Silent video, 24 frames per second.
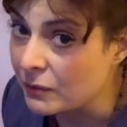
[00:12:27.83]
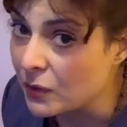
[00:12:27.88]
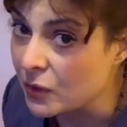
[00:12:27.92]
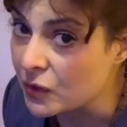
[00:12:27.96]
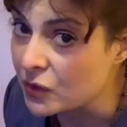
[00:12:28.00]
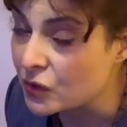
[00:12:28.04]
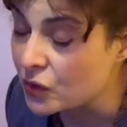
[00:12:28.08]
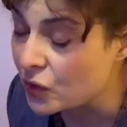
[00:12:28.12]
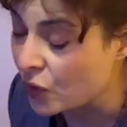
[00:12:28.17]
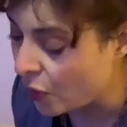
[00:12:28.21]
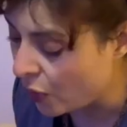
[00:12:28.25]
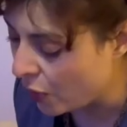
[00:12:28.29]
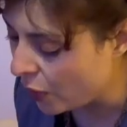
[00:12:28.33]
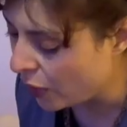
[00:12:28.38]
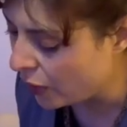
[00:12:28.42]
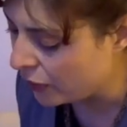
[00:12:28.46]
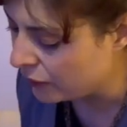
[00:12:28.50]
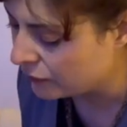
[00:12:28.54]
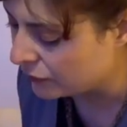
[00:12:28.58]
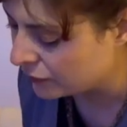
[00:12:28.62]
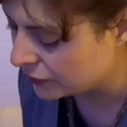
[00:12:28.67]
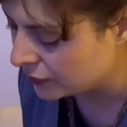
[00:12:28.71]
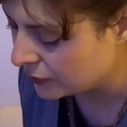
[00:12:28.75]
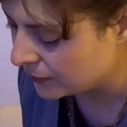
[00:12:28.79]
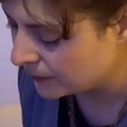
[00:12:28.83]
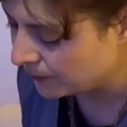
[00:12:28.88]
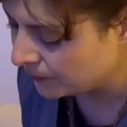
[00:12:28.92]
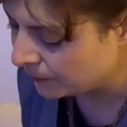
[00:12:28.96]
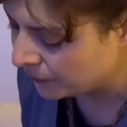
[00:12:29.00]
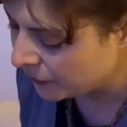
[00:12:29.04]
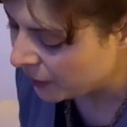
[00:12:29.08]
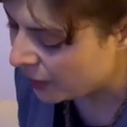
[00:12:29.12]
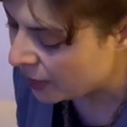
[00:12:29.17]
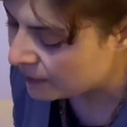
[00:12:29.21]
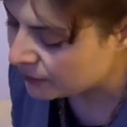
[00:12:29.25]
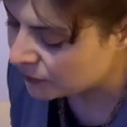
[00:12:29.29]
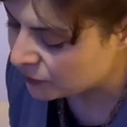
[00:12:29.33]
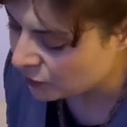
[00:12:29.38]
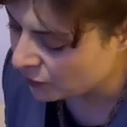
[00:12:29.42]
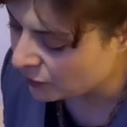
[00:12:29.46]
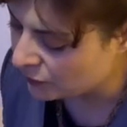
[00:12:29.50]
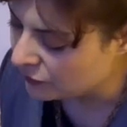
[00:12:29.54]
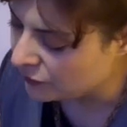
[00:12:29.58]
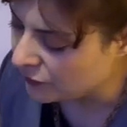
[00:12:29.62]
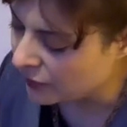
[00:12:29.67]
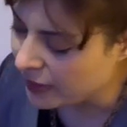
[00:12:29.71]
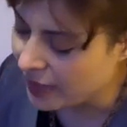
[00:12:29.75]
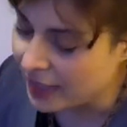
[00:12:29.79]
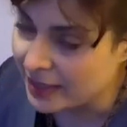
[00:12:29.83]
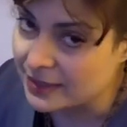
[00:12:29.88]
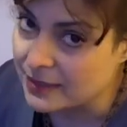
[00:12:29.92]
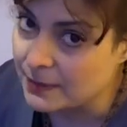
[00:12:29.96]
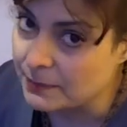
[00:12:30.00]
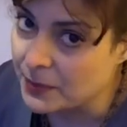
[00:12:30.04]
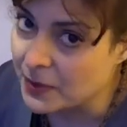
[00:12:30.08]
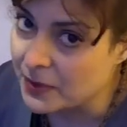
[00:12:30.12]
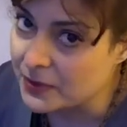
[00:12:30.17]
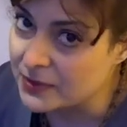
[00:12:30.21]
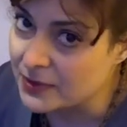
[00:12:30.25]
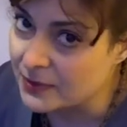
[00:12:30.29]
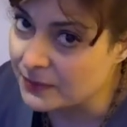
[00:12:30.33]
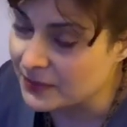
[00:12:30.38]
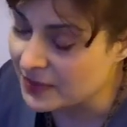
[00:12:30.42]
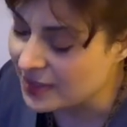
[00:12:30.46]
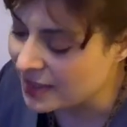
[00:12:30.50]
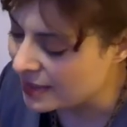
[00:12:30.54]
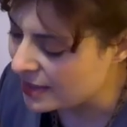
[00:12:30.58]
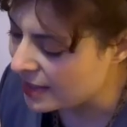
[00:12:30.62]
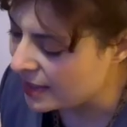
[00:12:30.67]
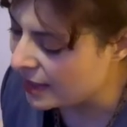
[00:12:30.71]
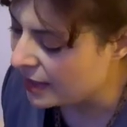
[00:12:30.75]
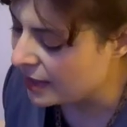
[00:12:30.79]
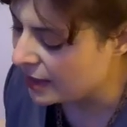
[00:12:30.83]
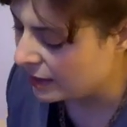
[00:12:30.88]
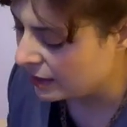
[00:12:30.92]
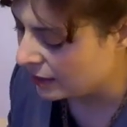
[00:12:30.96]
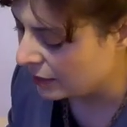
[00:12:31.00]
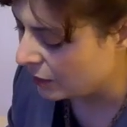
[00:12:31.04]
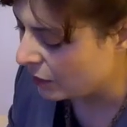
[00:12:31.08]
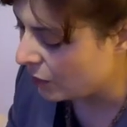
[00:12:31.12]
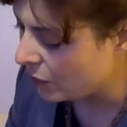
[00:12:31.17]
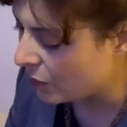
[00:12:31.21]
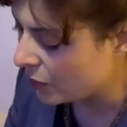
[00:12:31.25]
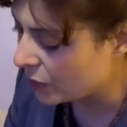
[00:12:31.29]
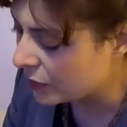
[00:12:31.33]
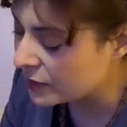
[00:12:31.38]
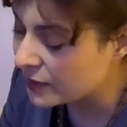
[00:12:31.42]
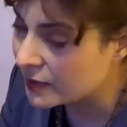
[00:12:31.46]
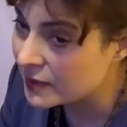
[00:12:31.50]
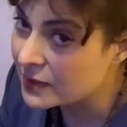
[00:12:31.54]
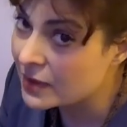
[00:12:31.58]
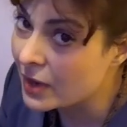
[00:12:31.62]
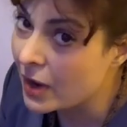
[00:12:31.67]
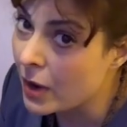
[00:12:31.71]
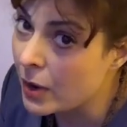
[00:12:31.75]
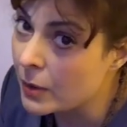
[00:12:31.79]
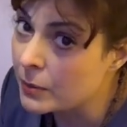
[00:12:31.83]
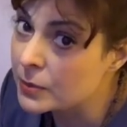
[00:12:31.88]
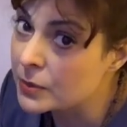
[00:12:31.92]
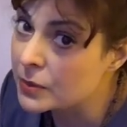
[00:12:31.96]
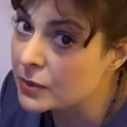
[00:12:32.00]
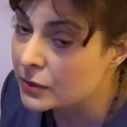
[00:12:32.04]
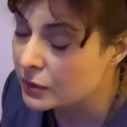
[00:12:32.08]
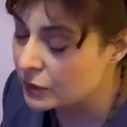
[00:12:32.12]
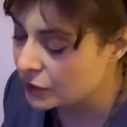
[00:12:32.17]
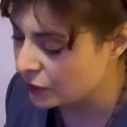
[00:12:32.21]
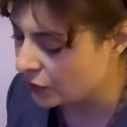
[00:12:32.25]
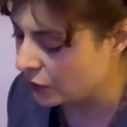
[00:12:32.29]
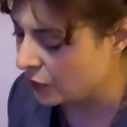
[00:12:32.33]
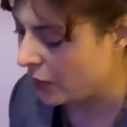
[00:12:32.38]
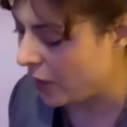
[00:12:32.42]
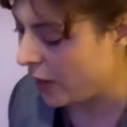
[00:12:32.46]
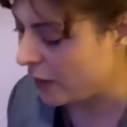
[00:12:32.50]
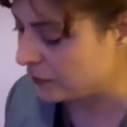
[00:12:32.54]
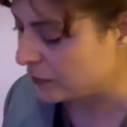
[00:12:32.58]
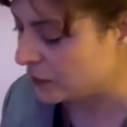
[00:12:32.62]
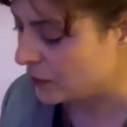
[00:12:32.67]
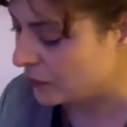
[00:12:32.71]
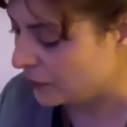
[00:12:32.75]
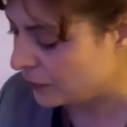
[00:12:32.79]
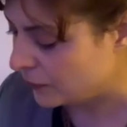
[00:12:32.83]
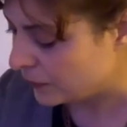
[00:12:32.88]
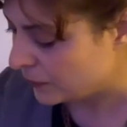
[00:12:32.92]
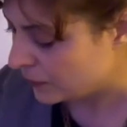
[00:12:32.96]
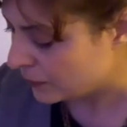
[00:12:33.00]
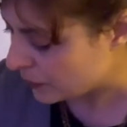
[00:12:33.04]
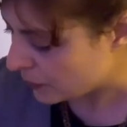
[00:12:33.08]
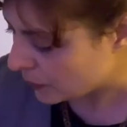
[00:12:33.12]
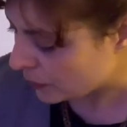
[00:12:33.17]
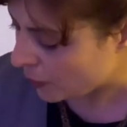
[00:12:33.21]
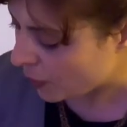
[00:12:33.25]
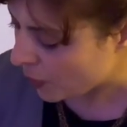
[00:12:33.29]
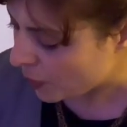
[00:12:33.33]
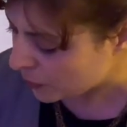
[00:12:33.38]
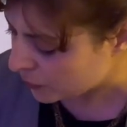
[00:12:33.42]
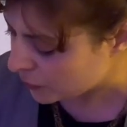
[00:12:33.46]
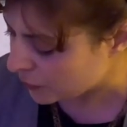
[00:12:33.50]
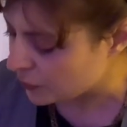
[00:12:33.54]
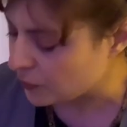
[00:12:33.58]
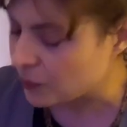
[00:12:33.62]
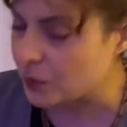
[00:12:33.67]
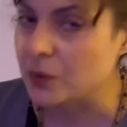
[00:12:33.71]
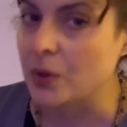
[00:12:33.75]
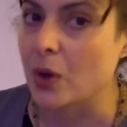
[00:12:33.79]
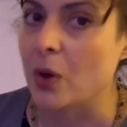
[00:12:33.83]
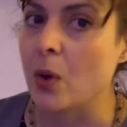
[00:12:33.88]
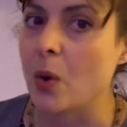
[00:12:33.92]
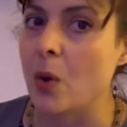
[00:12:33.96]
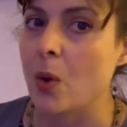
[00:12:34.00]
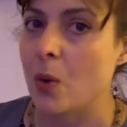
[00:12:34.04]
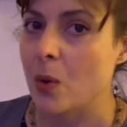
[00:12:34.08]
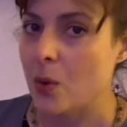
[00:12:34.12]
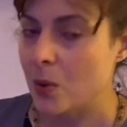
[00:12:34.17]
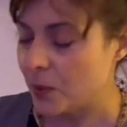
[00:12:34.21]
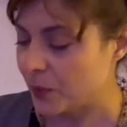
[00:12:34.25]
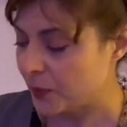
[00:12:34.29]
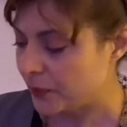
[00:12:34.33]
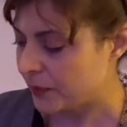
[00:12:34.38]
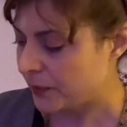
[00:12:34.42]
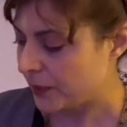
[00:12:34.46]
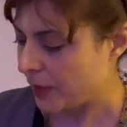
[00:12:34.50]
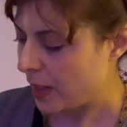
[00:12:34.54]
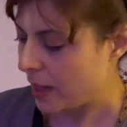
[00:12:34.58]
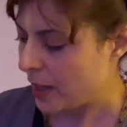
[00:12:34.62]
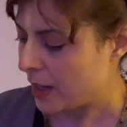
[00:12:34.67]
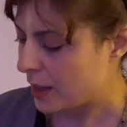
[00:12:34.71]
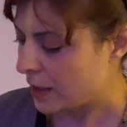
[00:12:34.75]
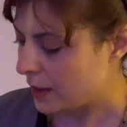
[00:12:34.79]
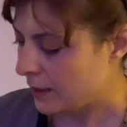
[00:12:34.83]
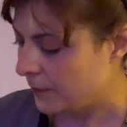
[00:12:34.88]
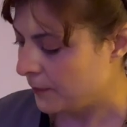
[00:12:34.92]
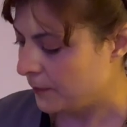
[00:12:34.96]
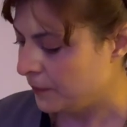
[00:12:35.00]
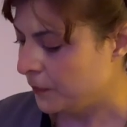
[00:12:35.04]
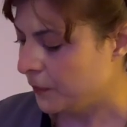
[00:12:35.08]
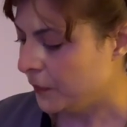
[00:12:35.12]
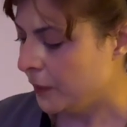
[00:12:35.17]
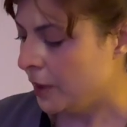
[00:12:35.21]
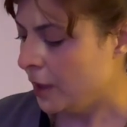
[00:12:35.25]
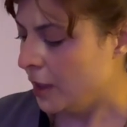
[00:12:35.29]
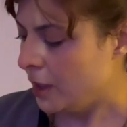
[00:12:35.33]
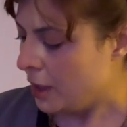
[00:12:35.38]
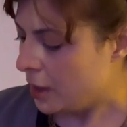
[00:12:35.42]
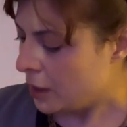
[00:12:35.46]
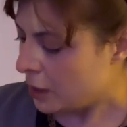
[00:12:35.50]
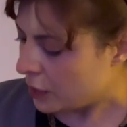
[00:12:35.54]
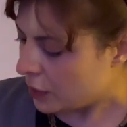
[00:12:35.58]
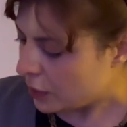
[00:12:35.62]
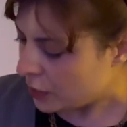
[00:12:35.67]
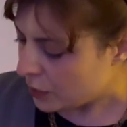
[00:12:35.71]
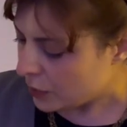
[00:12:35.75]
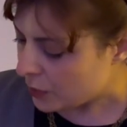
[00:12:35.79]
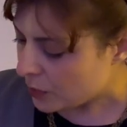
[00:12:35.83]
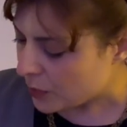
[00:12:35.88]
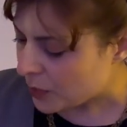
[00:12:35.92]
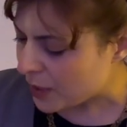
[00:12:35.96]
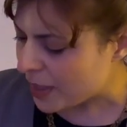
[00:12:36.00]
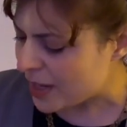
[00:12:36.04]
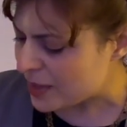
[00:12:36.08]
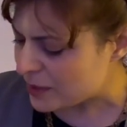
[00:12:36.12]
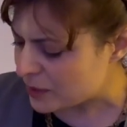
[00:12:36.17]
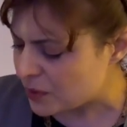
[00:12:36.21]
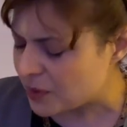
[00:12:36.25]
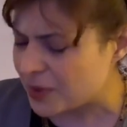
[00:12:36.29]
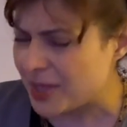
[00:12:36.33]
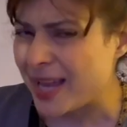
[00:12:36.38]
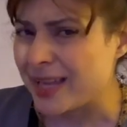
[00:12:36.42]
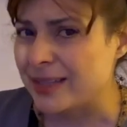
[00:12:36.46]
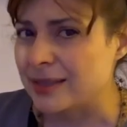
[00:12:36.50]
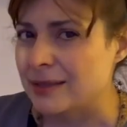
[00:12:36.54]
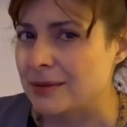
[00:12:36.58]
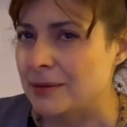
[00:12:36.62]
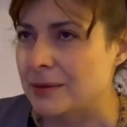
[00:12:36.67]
was carved. Don't forget the bottom neither, or the top, so you have to go through the whole thing. You can do that